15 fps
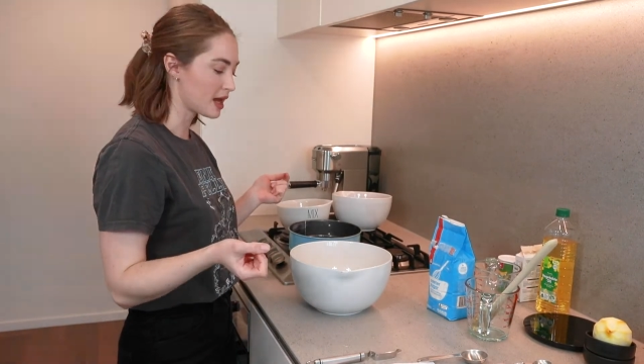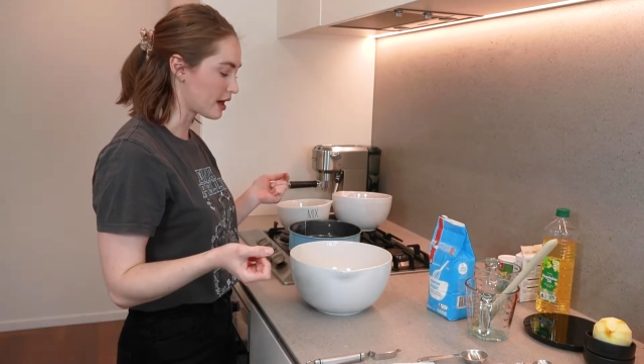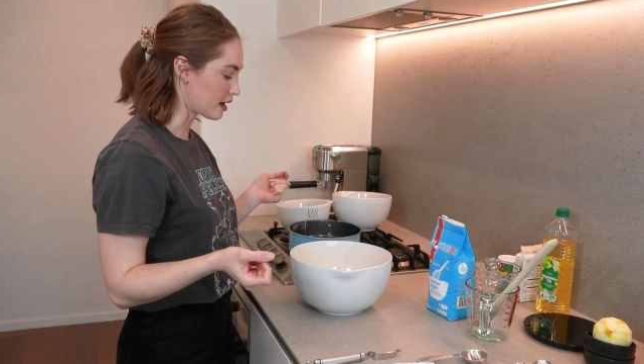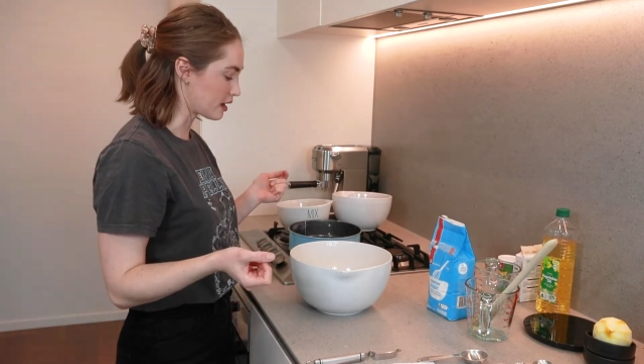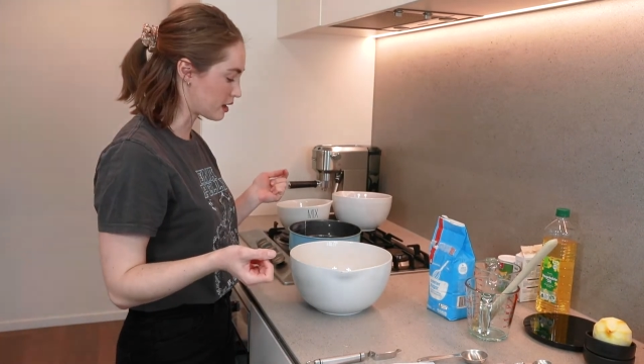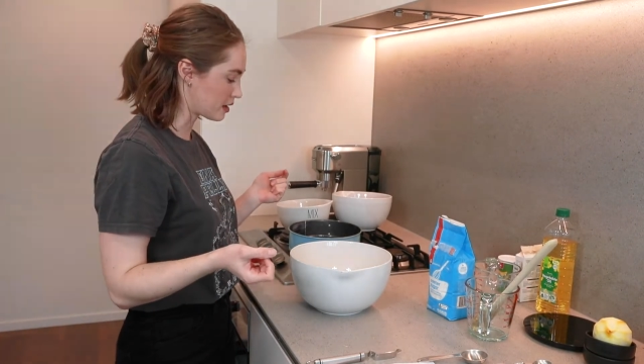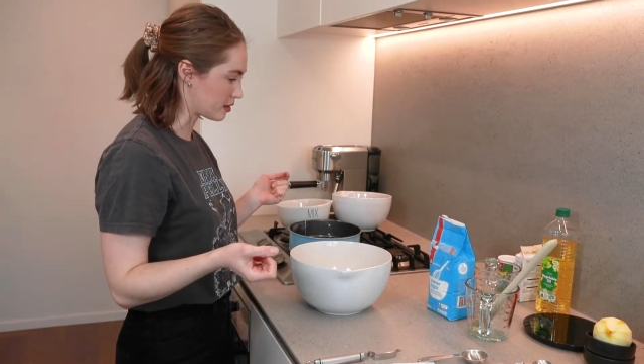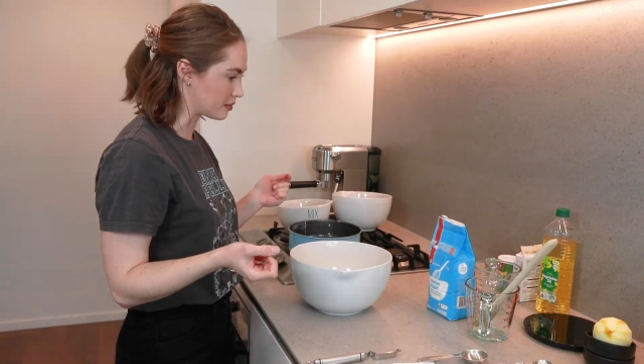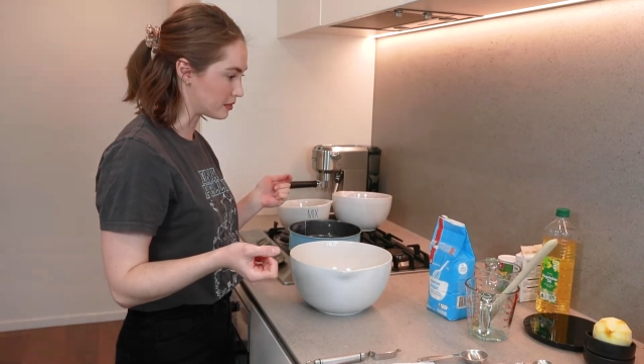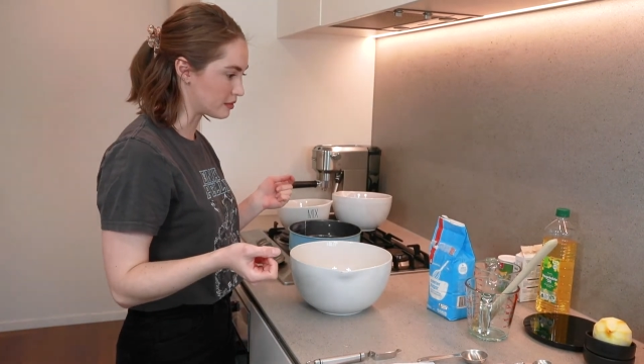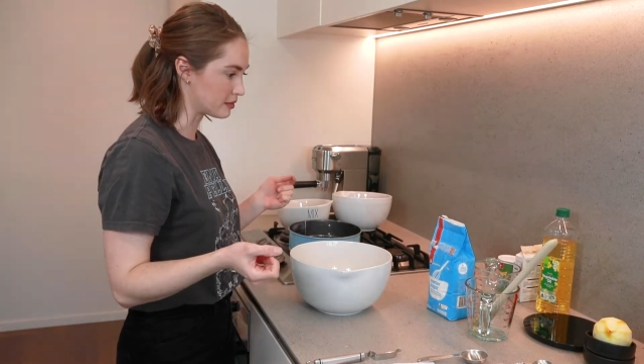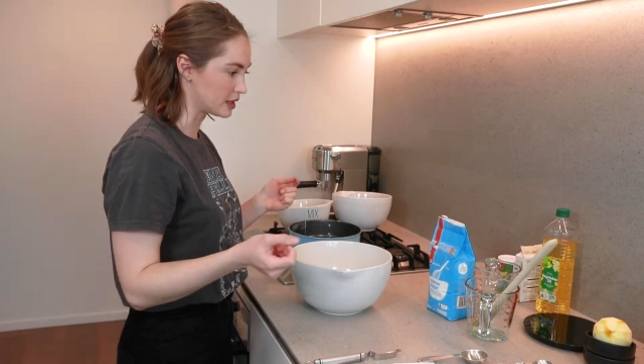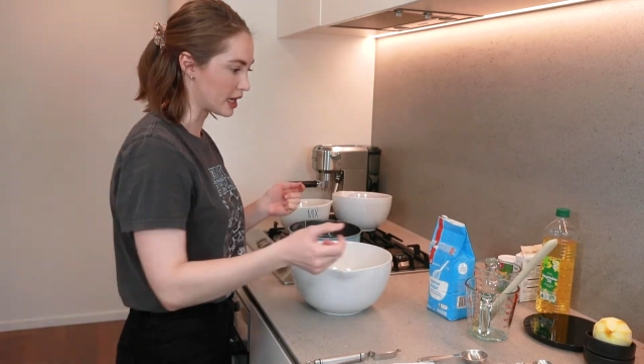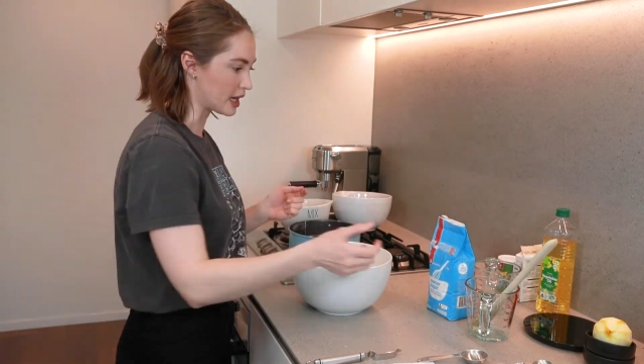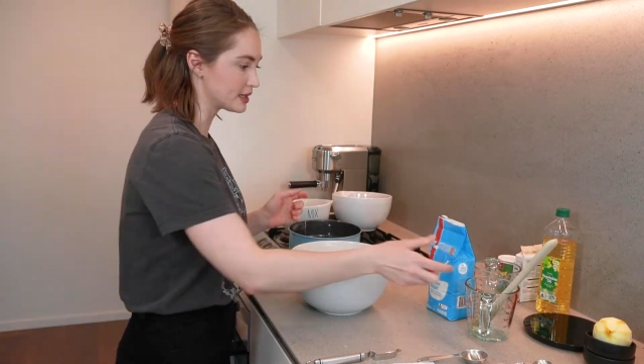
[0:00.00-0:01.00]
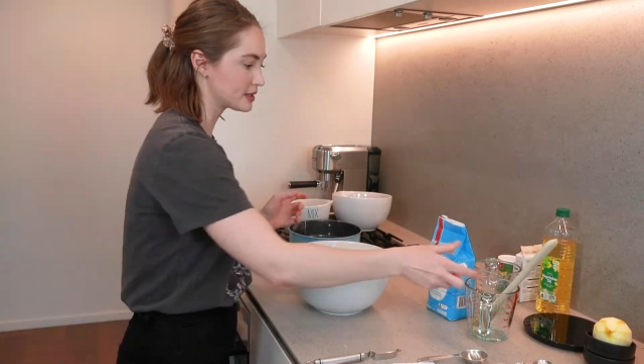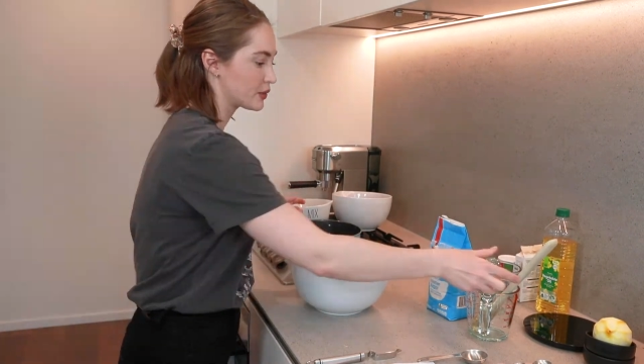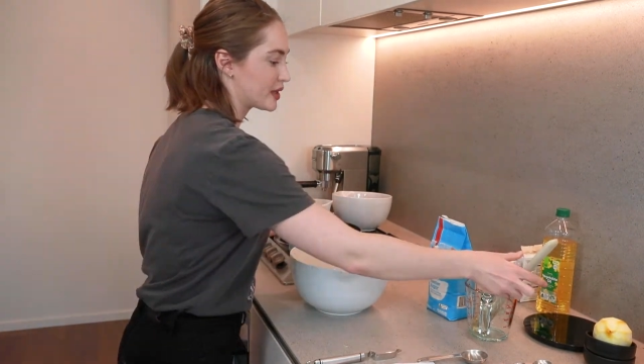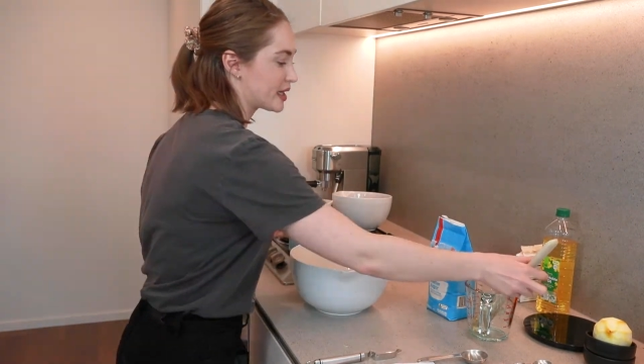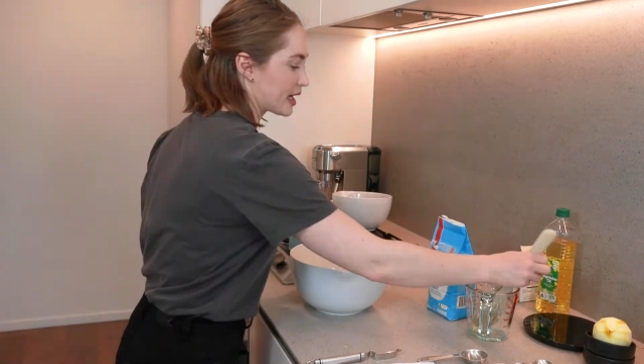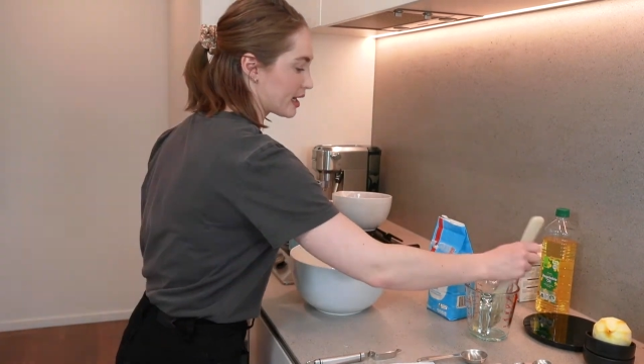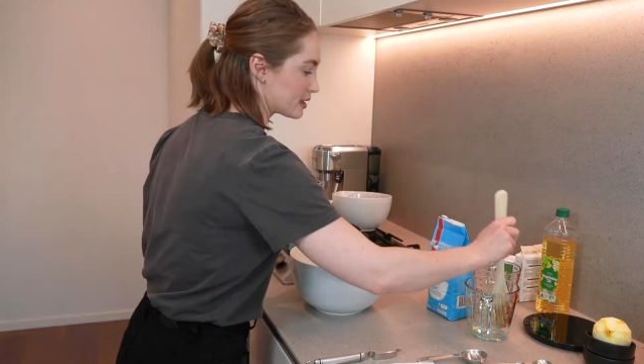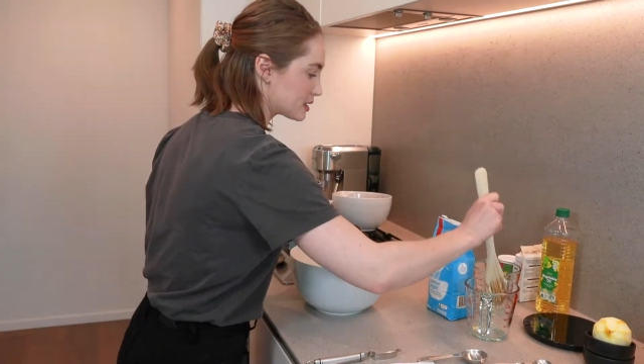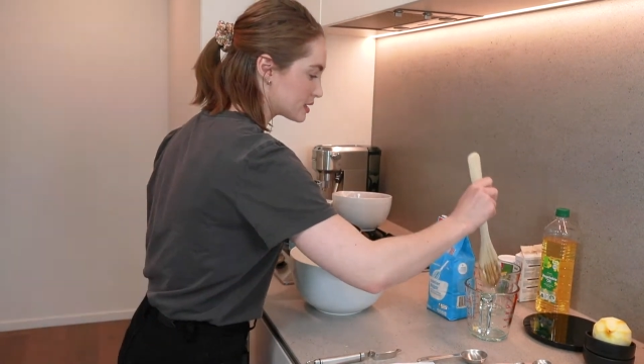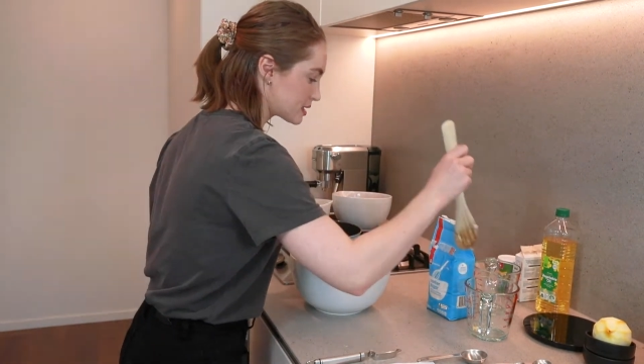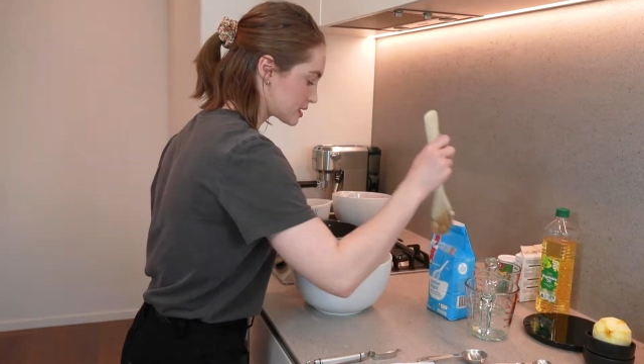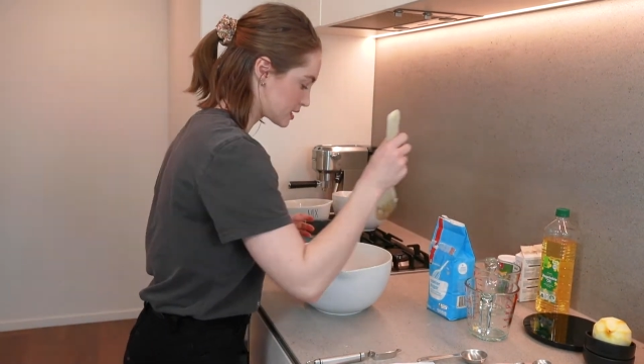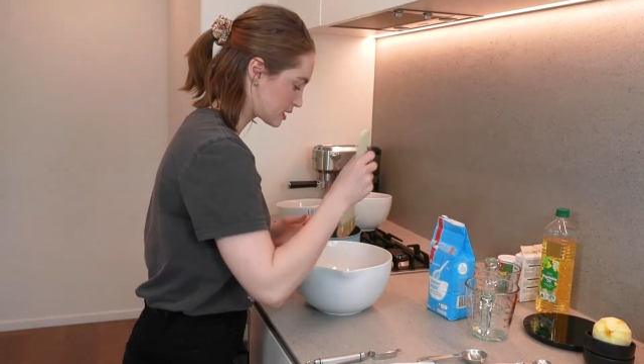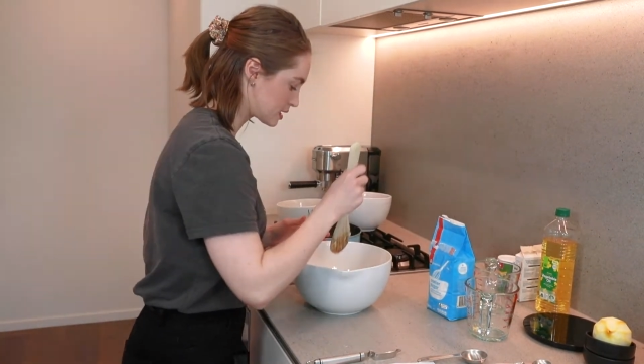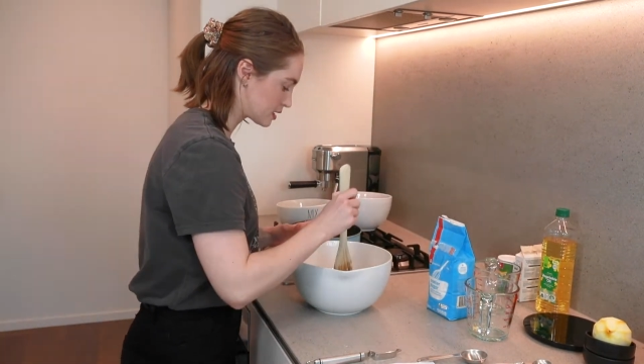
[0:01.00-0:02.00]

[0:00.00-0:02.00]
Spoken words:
last weekend.